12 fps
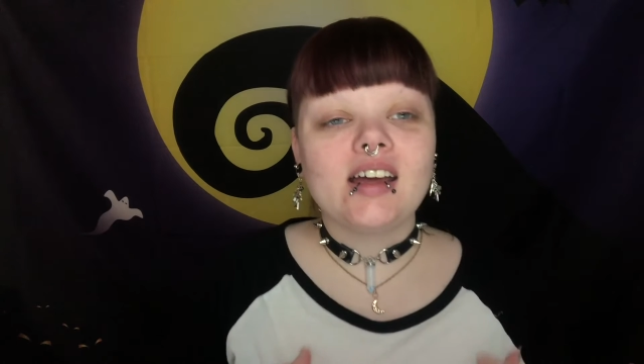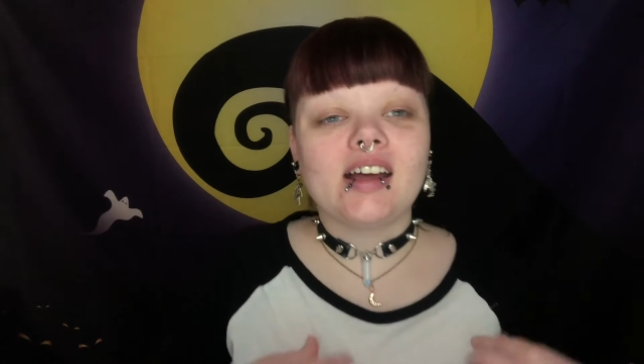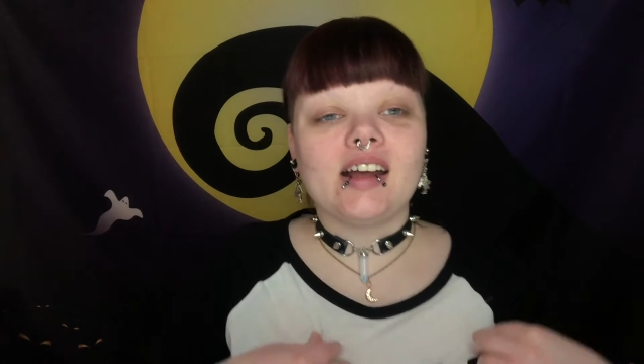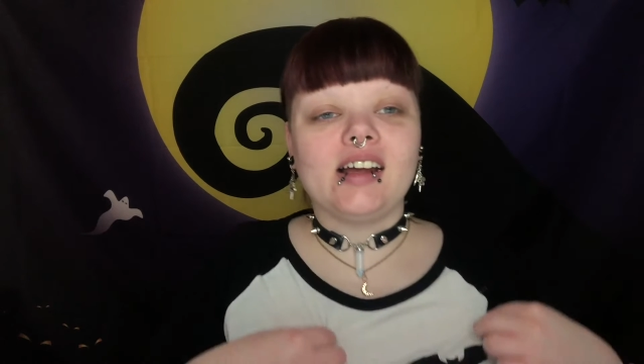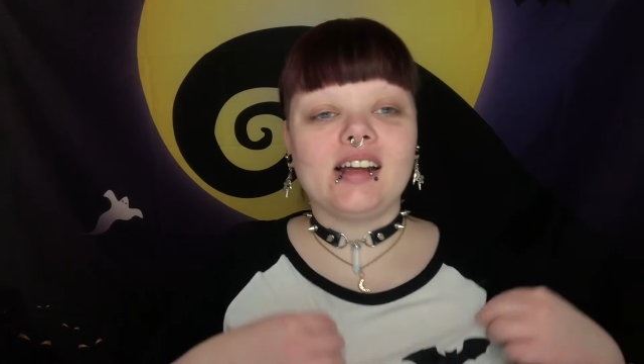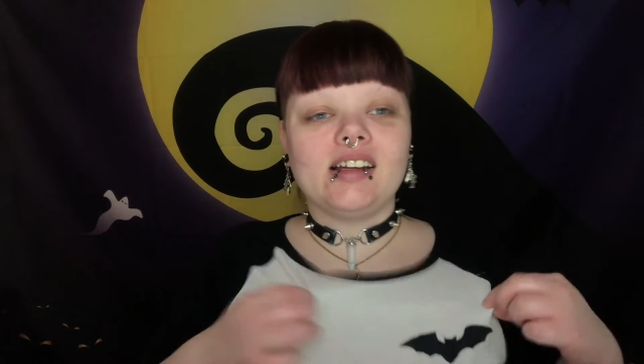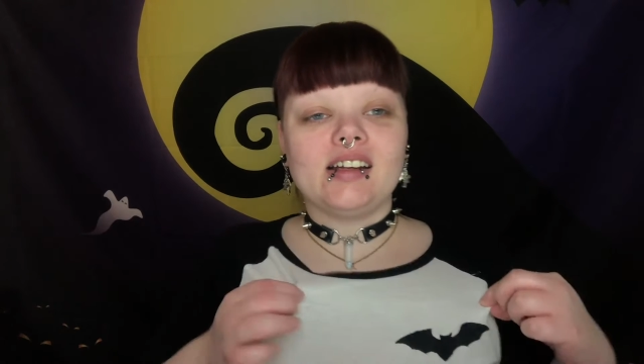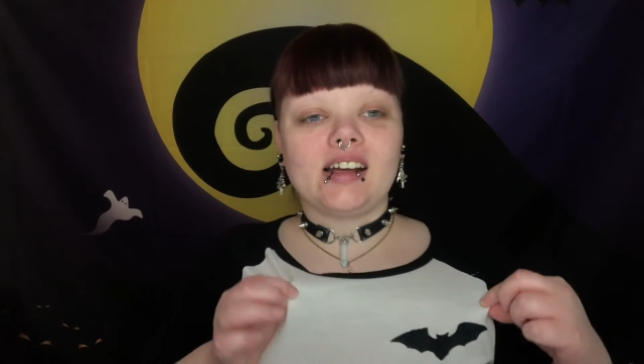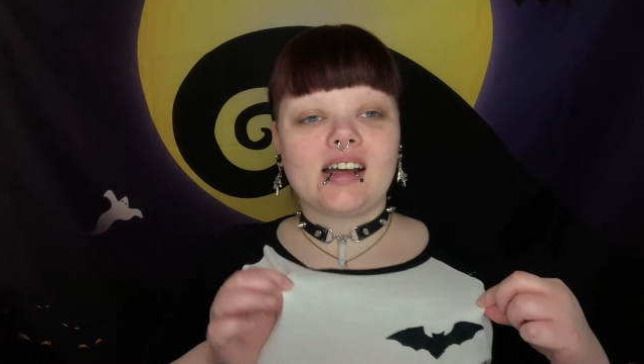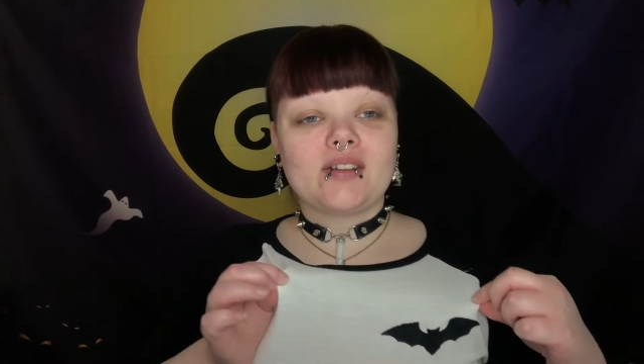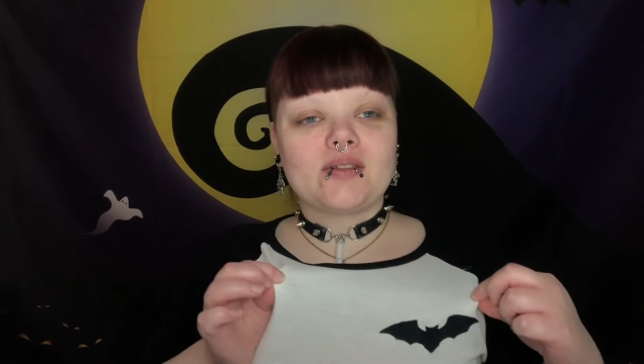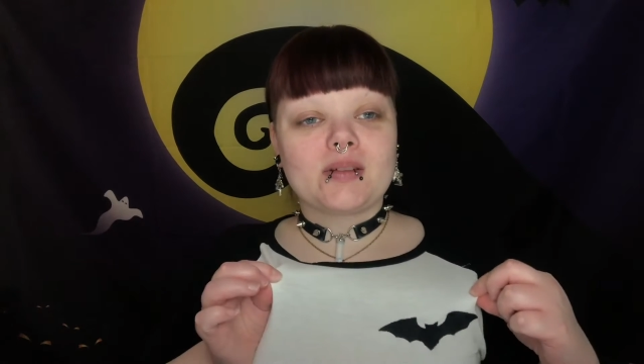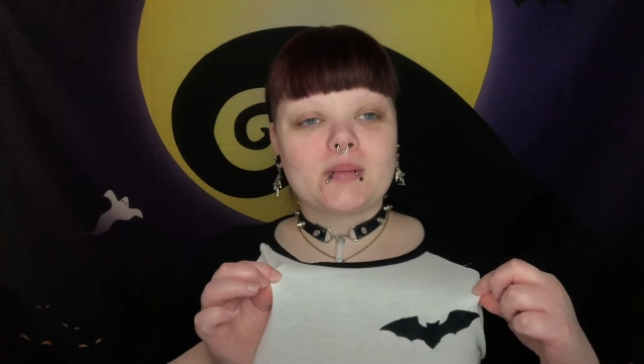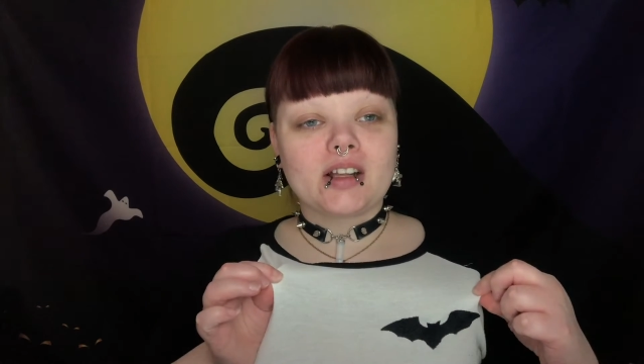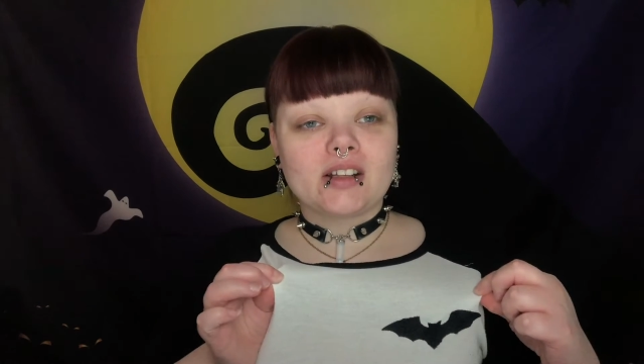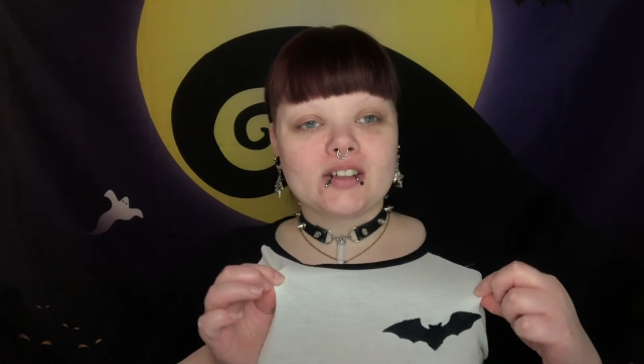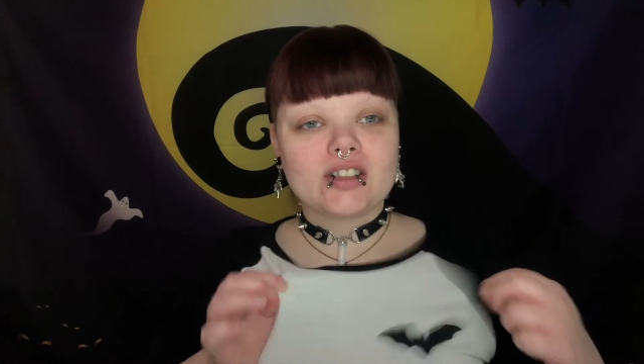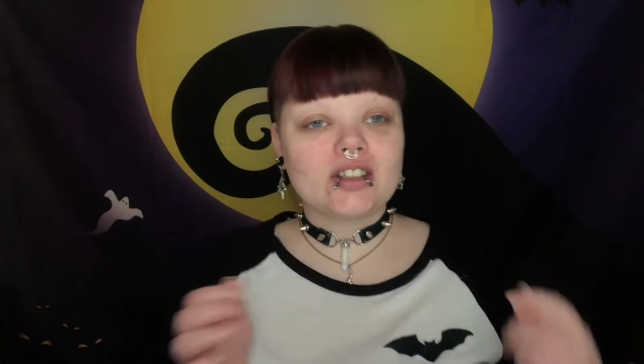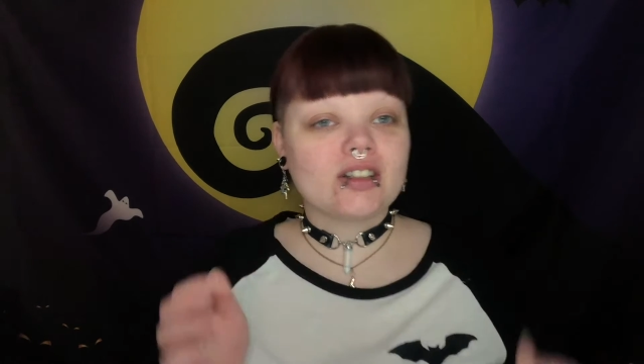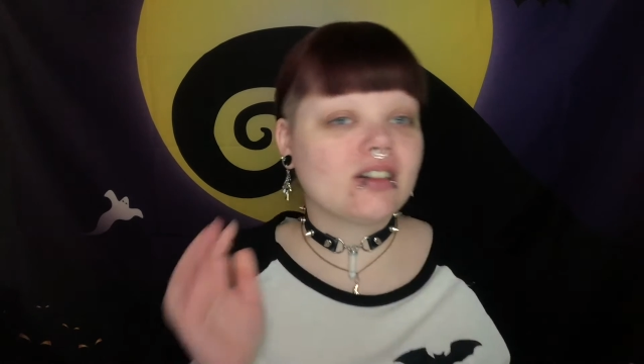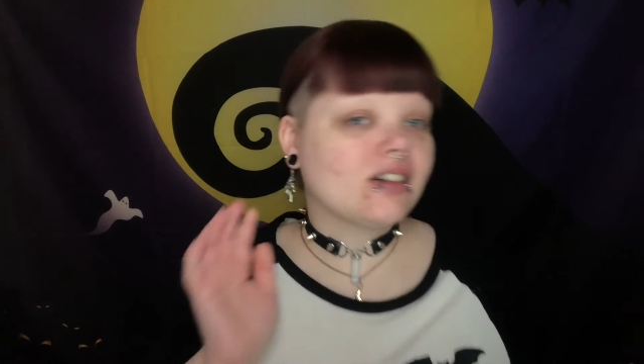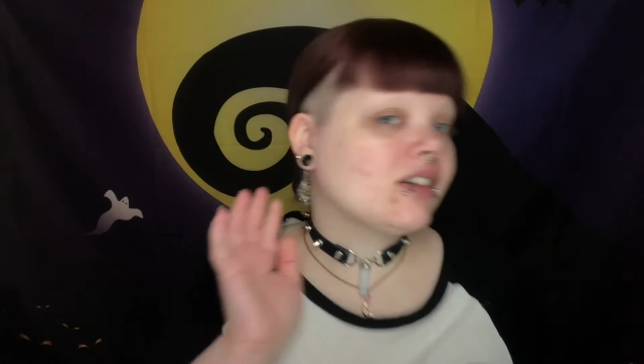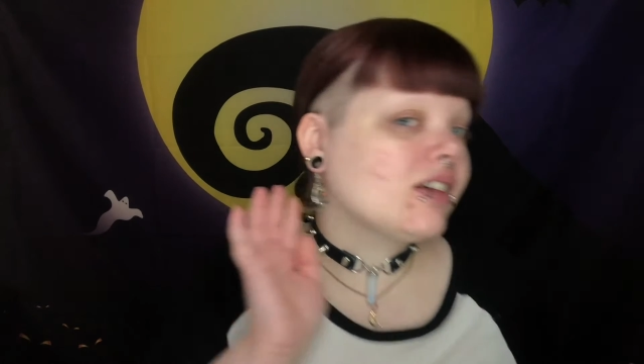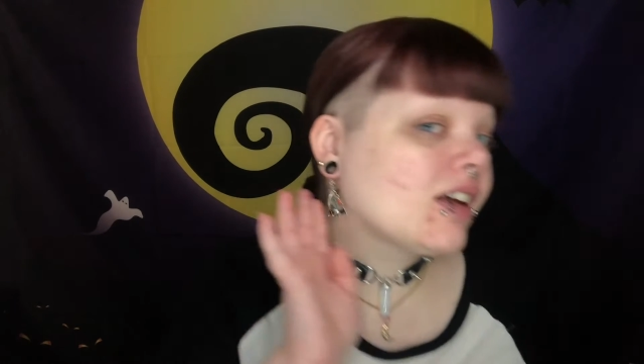and I have a little shirt
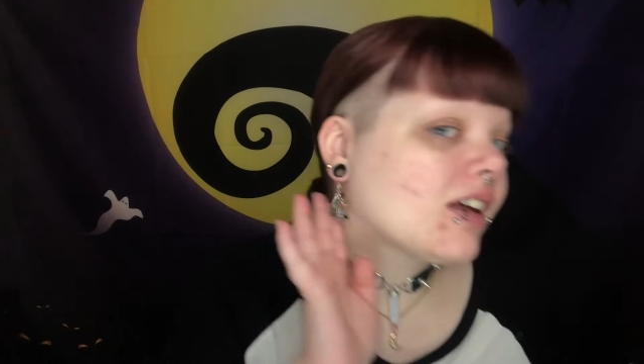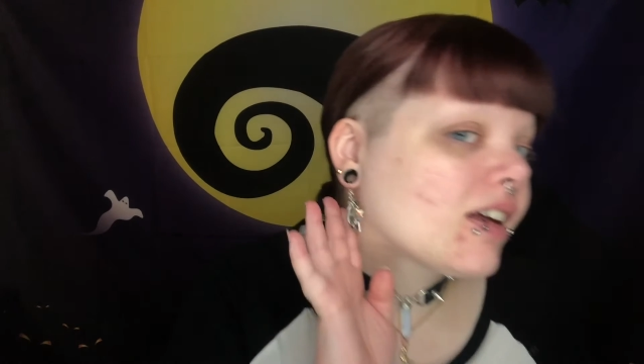on,